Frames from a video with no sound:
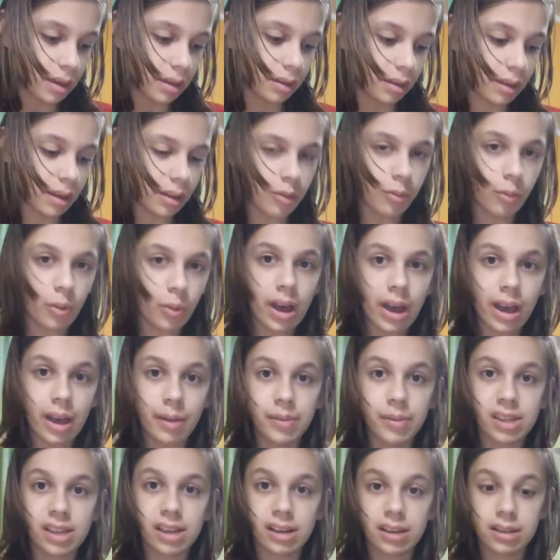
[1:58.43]
That's why,
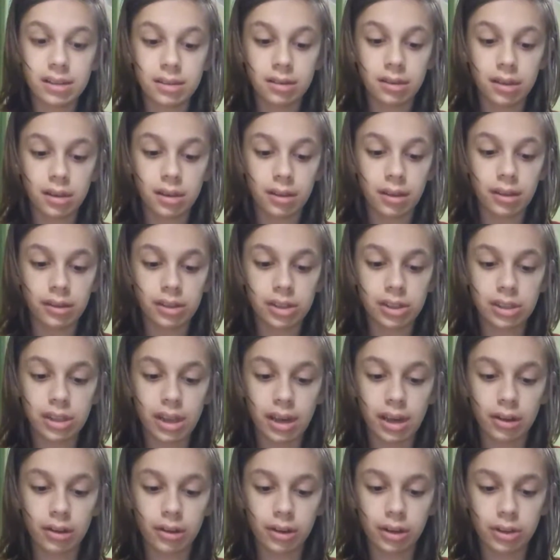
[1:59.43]
because just
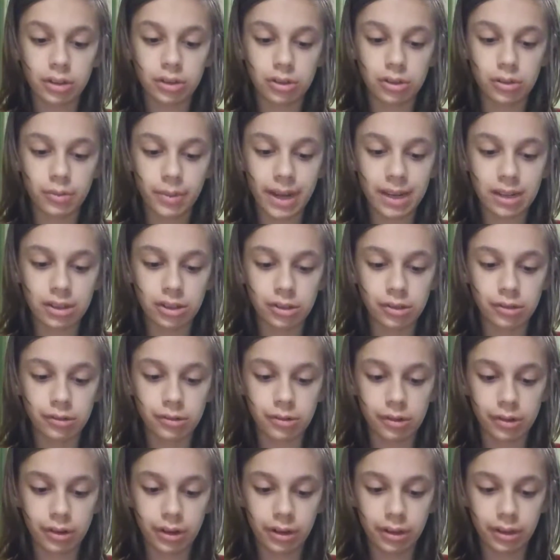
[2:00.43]
like on a
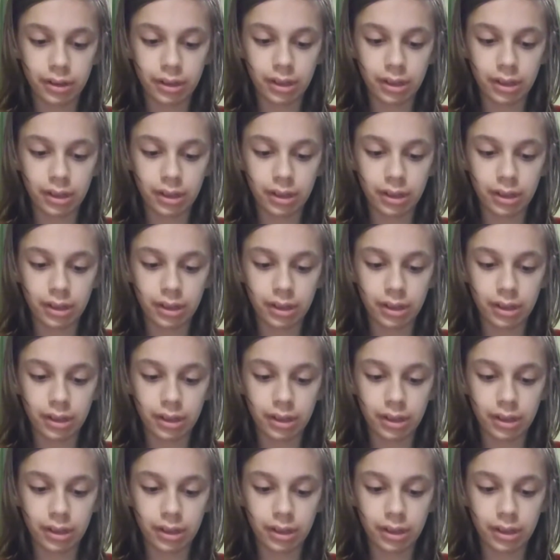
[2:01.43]
2x2 or